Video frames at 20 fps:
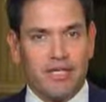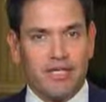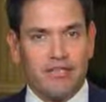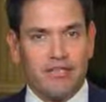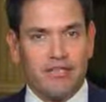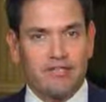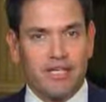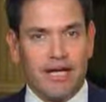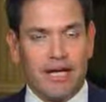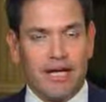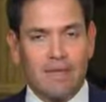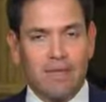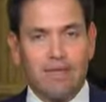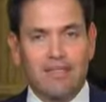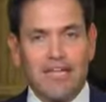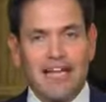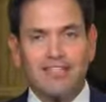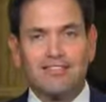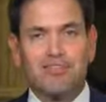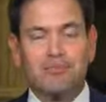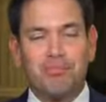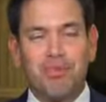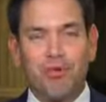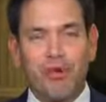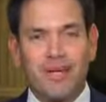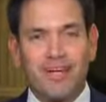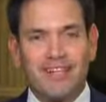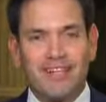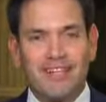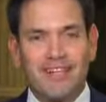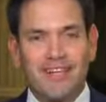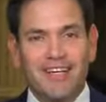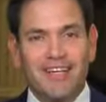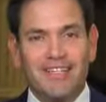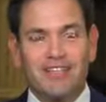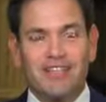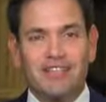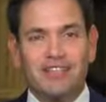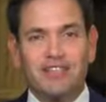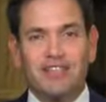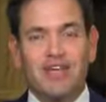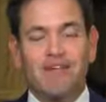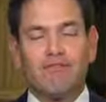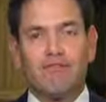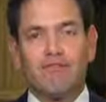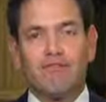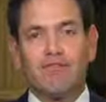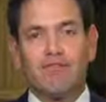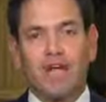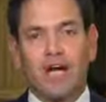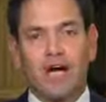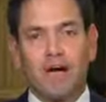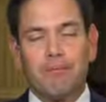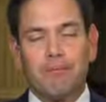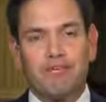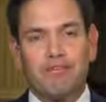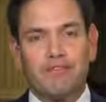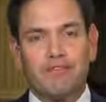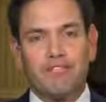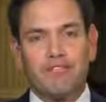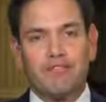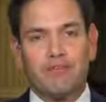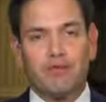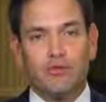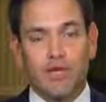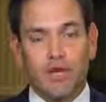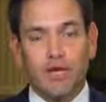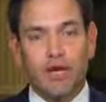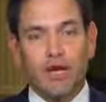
and decide. But that's the point. This level of incompetence gives you no